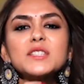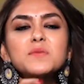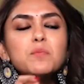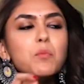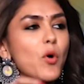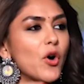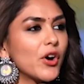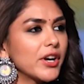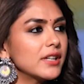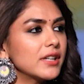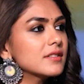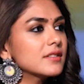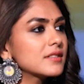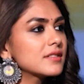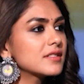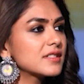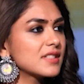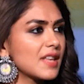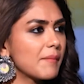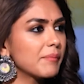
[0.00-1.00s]
point
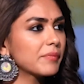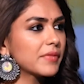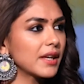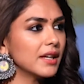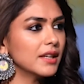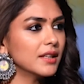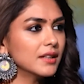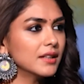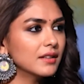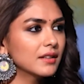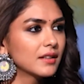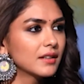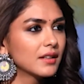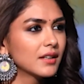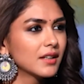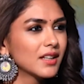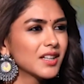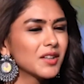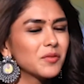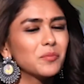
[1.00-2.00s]
something. Yeah.
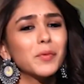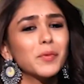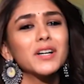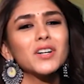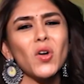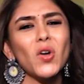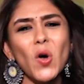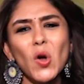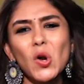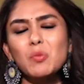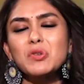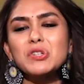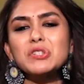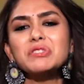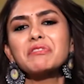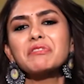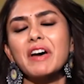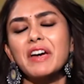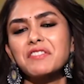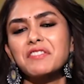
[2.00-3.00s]
But almost
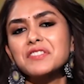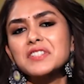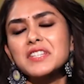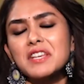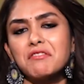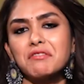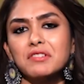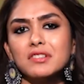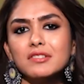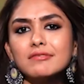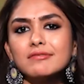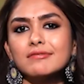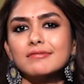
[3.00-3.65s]
five seven.